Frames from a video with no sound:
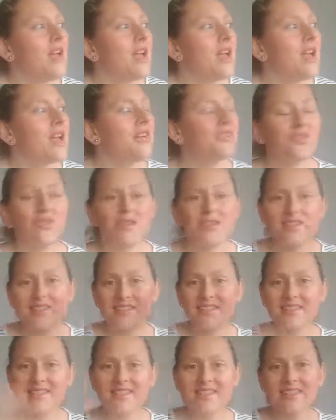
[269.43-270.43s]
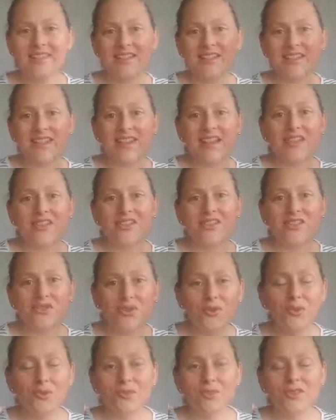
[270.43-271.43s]
you can see
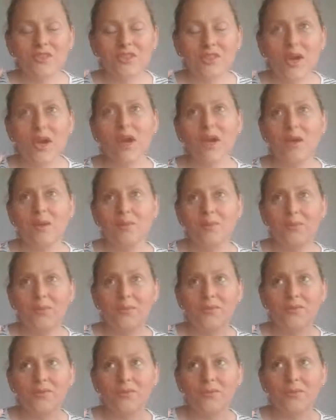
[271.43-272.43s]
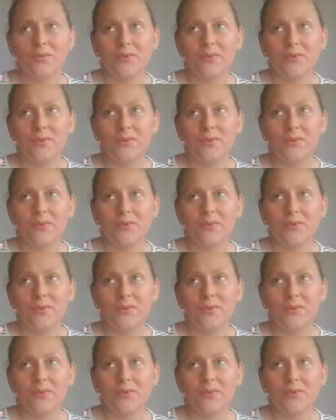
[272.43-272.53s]
two types of